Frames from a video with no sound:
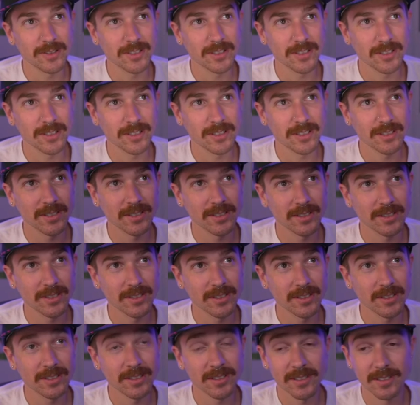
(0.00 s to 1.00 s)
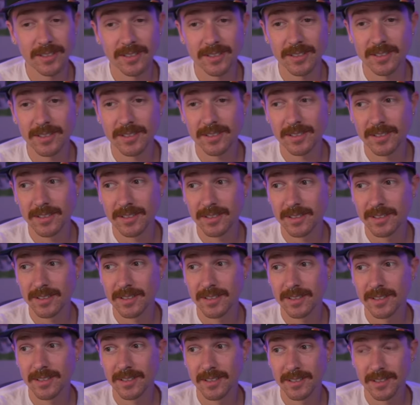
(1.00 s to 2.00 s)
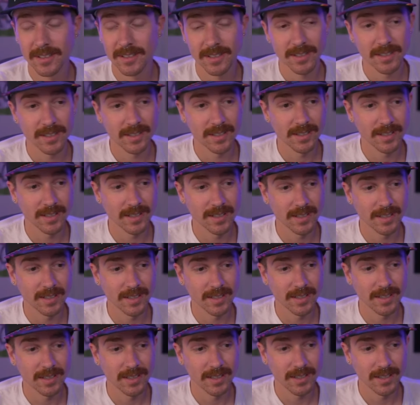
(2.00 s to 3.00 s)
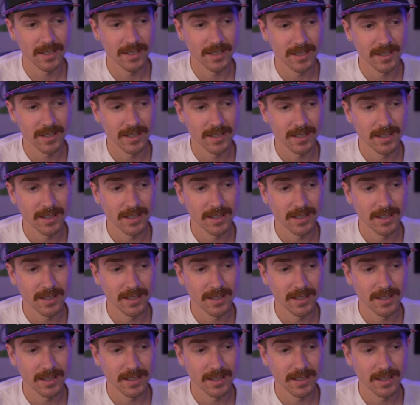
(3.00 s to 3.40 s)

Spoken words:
(silent)